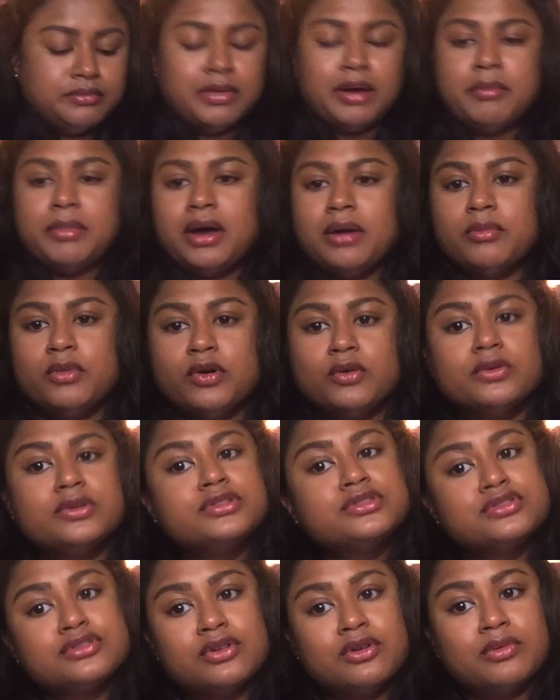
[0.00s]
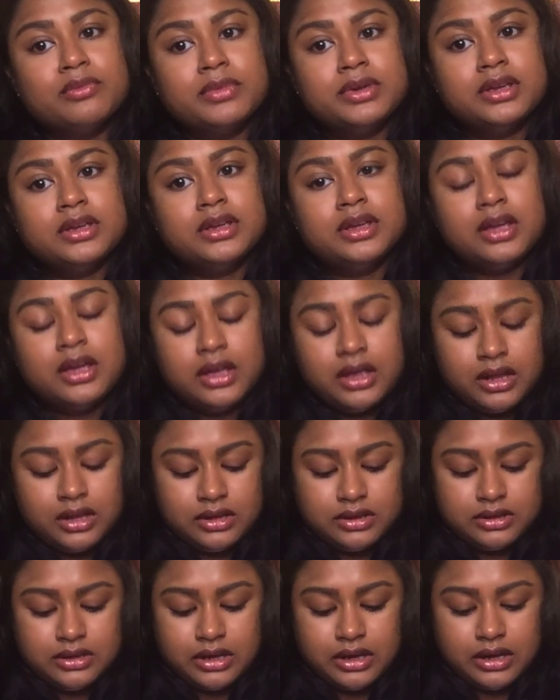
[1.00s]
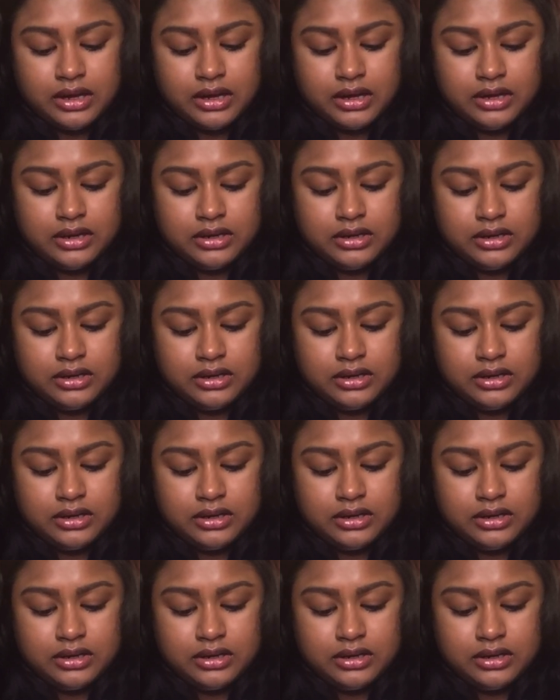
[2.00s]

mom always told me that,